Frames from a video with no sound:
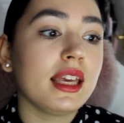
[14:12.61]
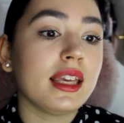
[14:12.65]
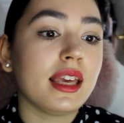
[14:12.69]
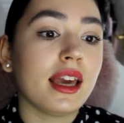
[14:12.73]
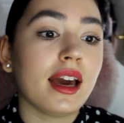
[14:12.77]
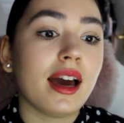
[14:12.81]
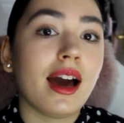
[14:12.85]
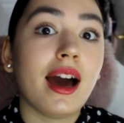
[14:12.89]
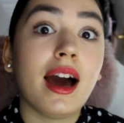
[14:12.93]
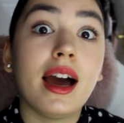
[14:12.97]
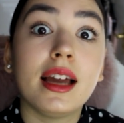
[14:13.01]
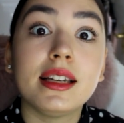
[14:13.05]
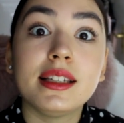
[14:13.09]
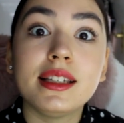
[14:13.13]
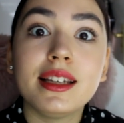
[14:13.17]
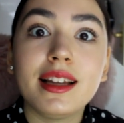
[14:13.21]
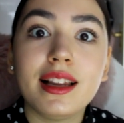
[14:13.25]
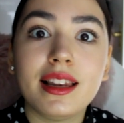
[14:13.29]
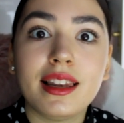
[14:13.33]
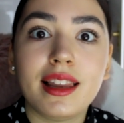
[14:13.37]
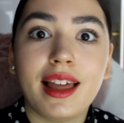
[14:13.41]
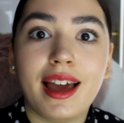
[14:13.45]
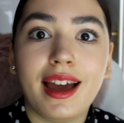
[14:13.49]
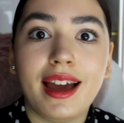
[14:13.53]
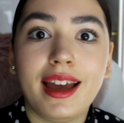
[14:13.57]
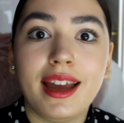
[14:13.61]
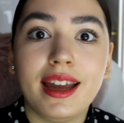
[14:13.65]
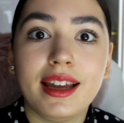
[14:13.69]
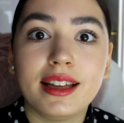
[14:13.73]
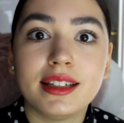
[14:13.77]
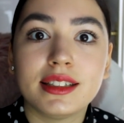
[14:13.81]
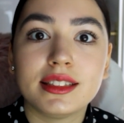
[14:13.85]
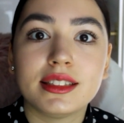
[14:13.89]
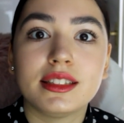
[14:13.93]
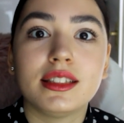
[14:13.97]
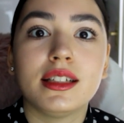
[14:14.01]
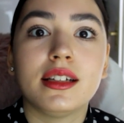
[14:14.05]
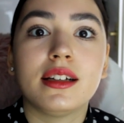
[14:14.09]
yeah,
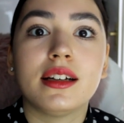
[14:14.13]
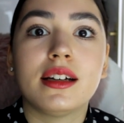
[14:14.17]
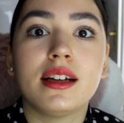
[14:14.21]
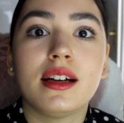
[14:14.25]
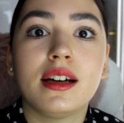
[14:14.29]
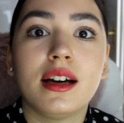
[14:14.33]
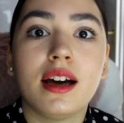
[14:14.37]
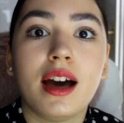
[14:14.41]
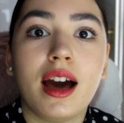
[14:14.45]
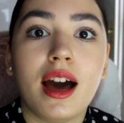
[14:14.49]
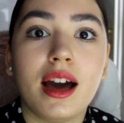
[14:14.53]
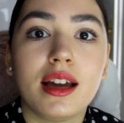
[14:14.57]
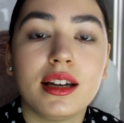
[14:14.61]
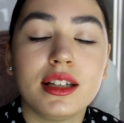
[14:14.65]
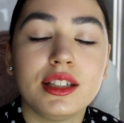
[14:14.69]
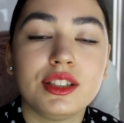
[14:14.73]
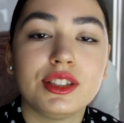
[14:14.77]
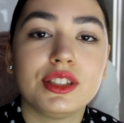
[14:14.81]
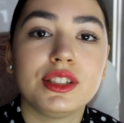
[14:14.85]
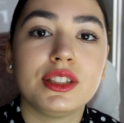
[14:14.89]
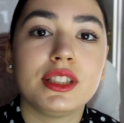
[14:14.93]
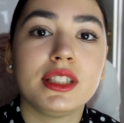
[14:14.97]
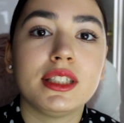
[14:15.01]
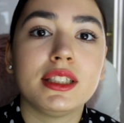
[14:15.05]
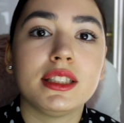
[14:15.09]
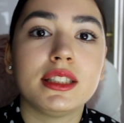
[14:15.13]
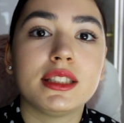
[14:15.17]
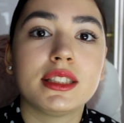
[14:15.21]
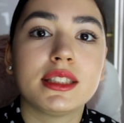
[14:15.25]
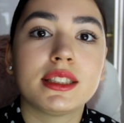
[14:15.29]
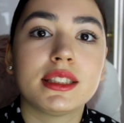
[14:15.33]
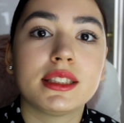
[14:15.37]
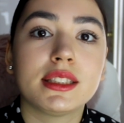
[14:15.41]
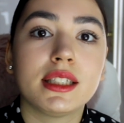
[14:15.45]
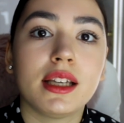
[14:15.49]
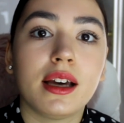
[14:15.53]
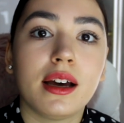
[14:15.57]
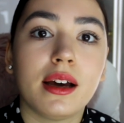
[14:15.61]
underlined uh,
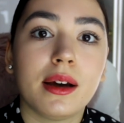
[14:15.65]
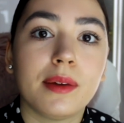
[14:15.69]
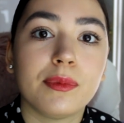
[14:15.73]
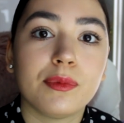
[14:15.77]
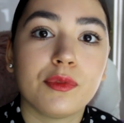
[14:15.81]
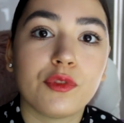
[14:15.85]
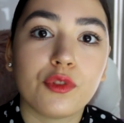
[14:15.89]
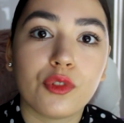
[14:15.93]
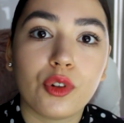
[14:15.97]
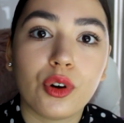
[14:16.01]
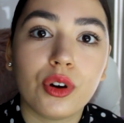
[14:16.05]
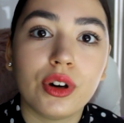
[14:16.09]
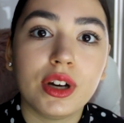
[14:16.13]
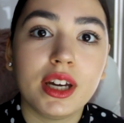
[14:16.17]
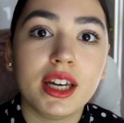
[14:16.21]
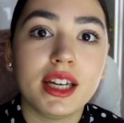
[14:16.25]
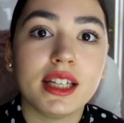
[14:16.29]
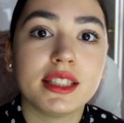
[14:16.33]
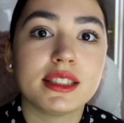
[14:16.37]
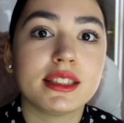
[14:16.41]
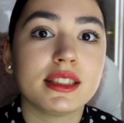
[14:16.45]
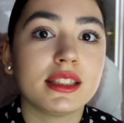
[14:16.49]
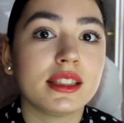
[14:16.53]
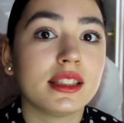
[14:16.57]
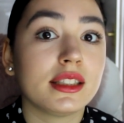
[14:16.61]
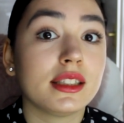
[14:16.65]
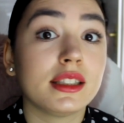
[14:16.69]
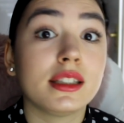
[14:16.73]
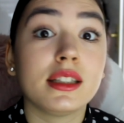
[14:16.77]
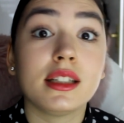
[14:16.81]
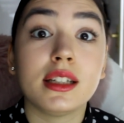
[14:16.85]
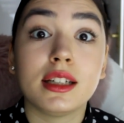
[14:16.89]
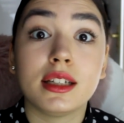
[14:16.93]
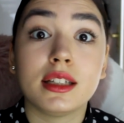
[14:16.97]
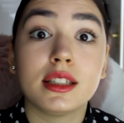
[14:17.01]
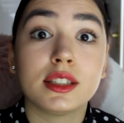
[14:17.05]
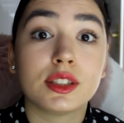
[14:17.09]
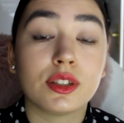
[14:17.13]
Arijit's um, voice and
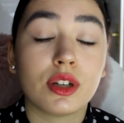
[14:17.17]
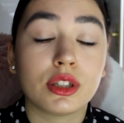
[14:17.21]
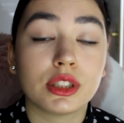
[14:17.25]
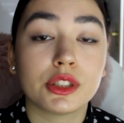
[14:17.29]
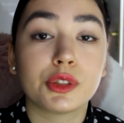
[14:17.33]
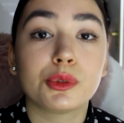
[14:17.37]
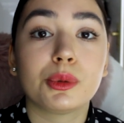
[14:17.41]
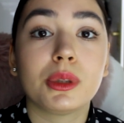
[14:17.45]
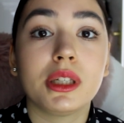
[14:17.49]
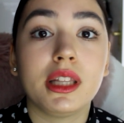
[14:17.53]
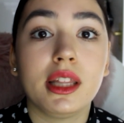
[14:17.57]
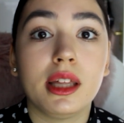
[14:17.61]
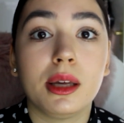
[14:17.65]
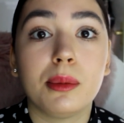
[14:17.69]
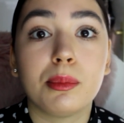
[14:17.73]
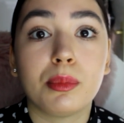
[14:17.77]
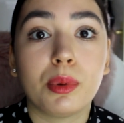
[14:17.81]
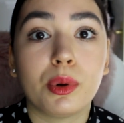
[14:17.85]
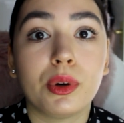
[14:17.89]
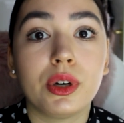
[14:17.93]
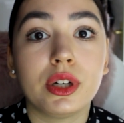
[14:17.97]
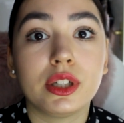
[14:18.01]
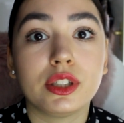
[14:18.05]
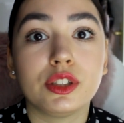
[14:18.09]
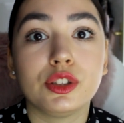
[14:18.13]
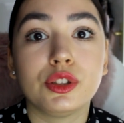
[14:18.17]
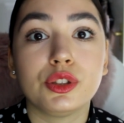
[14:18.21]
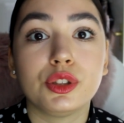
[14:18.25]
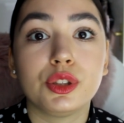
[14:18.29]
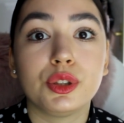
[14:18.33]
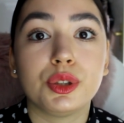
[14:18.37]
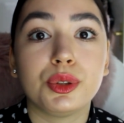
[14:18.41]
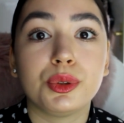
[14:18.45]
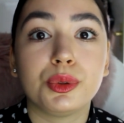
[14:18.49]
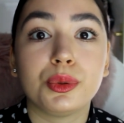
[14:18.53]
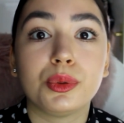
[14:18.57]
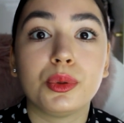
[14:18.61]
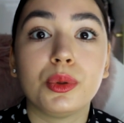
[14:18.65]
it, it is also really important
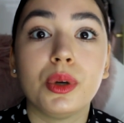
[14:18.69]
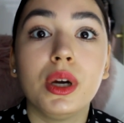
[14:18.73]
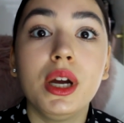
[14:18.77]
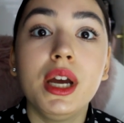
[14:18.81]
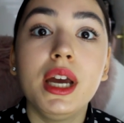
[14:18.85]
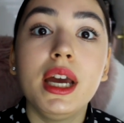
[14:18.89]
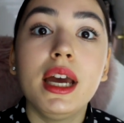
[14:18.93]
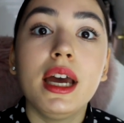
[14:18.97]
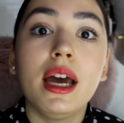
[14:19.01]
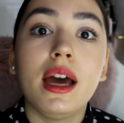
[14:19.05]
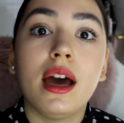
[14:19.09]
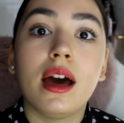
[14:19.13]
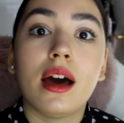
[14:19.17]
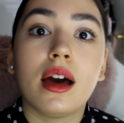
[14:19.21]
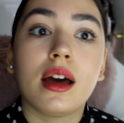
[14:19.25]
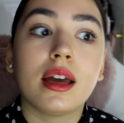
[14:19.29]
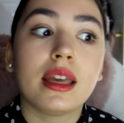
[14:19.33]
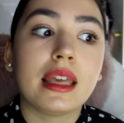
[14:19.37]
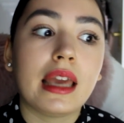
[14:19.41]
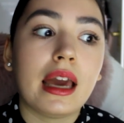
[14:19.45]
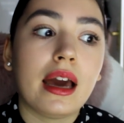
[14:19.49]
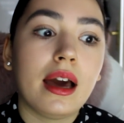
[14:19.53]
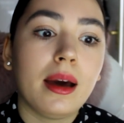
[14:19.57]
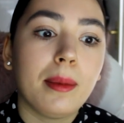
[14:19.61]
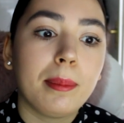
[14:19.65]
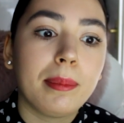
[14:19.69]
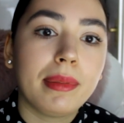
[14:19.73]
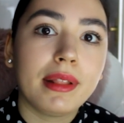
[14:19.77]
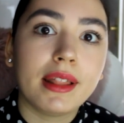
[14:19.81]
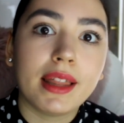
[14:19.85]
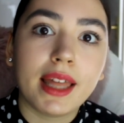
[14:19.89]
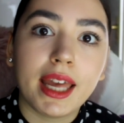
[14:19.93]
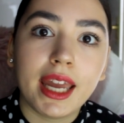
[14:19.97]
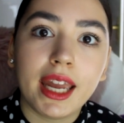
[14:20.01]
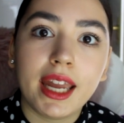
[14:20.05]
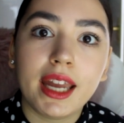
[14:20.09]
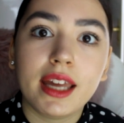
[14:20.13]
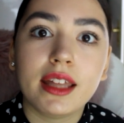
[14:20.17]
to uh, yeah,
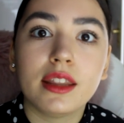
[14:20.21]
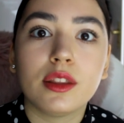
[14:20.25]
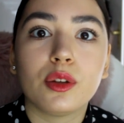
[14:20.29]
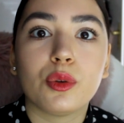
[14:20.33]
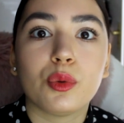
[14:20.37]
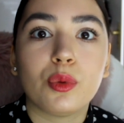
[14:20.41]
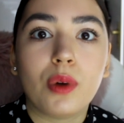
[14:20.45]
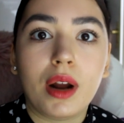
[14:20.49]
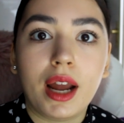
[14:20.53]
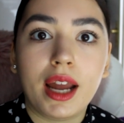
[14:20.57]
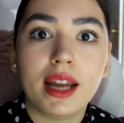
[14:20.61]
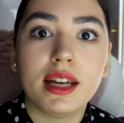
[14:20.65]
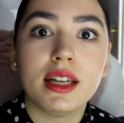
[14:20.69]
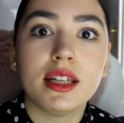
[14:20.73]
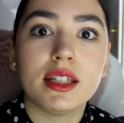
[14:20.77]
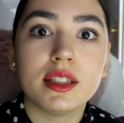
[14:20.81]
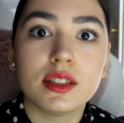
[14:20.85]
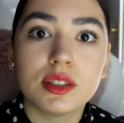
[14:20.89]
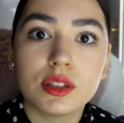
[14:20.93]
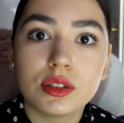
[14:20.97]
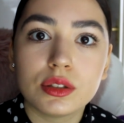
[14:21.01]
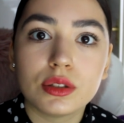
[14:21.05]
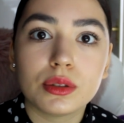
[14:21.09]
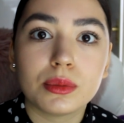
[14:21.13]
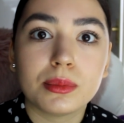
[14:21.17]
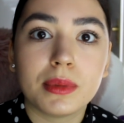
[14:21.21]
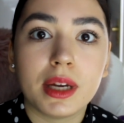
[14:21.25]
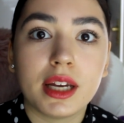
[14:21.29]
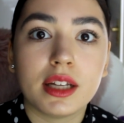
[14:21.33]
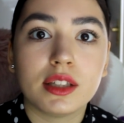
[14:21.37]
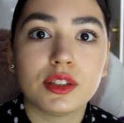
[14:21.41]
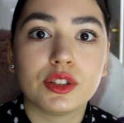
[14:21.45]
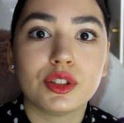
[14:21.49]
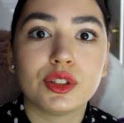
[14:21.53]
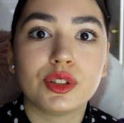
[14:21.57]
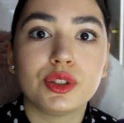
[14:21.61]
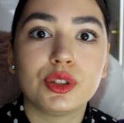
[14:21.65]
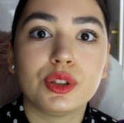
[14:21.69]
play the right
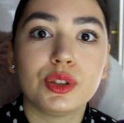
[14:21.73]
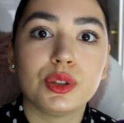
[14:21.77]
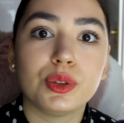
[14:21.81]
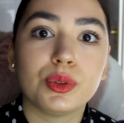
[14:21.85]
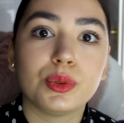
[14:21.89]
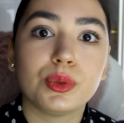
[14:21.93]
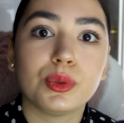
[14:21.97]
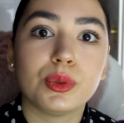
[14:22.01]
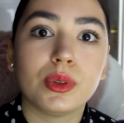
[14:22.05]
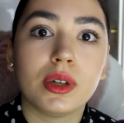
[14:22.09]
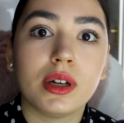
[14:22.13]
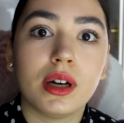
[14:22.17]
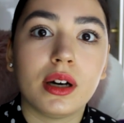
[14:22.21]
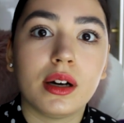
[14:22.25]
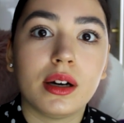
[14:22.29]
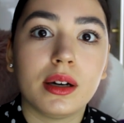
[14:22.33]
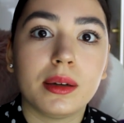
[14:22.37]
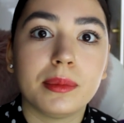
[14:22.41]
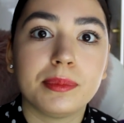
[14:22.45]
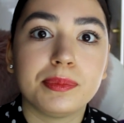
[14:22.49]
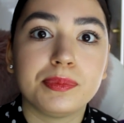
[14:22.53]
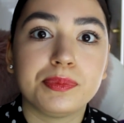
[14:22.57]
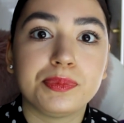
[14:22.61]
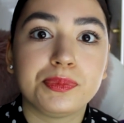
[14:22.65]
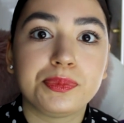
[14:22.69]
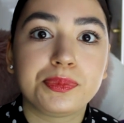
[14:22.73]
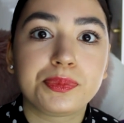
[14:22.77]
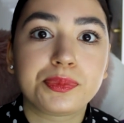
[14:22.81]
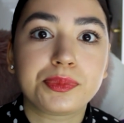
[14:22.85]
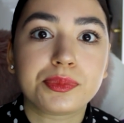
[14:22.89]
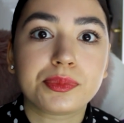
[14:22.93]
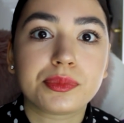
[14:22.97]
instruments to um,